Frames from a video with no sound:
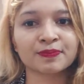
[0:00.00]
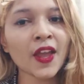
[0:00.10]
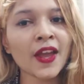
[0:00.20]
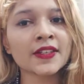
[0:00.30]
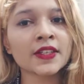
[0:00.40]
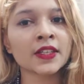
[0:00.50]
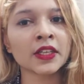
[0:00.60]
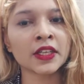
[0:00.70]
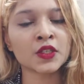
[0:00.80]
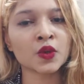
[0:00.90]
and
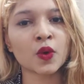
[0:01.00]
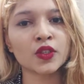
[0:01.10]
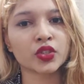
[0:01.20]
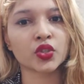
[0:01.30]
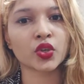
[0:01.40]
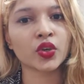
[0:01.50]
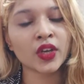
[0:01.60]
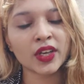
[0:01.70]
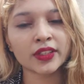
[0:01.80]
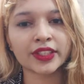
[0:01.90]
it also
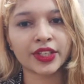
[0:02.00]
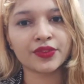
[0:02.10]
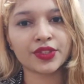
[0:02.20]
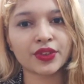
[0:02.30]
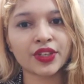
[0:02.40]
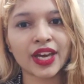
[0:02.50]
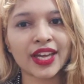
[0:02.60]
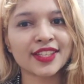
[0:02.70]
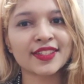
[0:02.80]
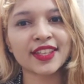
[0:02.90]
gives you
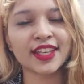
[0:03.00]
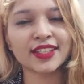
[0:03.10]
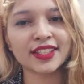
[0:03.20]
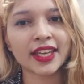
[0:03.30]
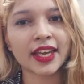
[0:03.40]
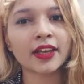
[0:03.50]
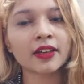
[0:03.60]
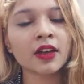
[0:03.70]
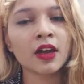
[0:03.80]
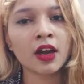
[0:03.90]
guys
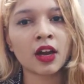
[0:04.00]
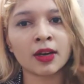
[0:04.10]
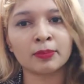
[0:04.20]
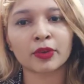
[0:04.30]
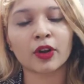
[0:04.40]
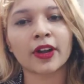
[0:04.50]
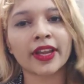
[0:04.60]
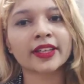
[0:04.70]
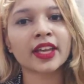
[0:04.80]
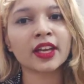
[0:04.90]
skincare
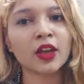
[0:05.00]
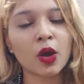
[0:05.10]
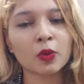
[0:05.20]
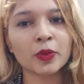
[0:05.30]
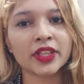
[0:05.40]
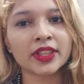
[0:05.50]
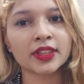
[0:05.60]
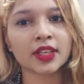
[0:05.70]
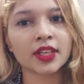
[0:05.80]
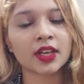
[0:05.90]
product along with
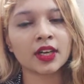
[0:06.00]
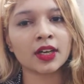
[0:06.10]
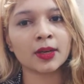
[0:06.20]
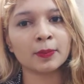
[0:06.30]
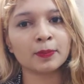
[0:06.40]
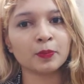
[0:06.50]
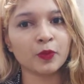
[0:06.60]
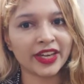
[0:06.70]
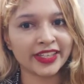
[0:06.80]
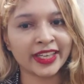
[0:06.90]
a
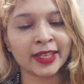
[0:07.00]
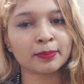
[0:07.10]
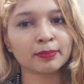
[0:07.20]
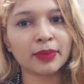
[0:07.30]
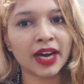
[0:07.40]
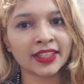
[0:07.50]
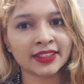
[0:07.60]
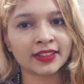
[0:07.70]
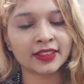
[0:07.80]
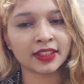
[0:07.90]
wedding
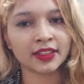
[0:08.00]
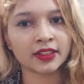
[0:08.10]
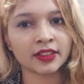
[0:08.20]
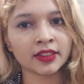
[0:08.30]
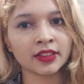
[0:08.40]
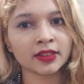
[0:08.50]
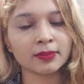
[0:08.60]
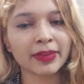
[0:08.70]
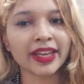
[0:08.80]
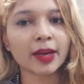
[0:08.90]
party
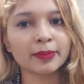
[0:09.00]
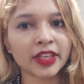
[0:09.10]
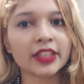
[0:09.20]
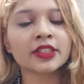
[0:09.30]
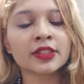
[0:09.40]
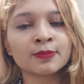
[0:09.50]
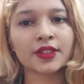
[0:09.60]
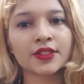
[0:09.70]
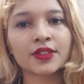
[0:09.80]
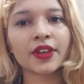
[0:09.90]
makeup kit.
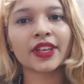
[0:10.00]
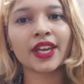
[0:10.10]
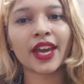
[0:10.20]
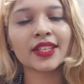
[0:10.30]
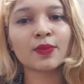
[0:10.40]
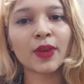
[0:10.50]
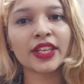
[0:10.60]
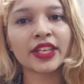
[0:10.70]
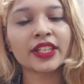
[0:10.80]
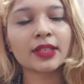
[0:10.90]
So you guys,
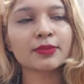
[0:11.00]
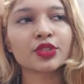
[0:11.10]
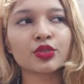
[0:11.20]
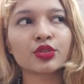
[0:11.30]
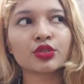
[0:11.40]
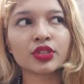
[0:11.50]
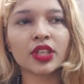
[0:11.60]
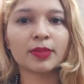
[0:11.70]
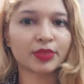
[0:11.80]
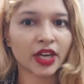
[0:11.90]
when it comes to
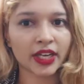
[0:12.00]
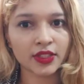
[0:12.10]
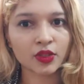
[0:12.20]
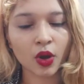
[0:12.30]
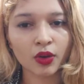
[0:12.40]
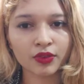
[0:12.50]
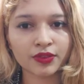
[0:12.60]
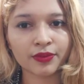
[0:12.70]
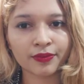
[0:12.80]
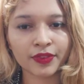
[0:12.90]
the price of
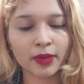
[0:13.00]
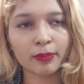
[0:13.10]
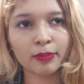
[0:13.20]
the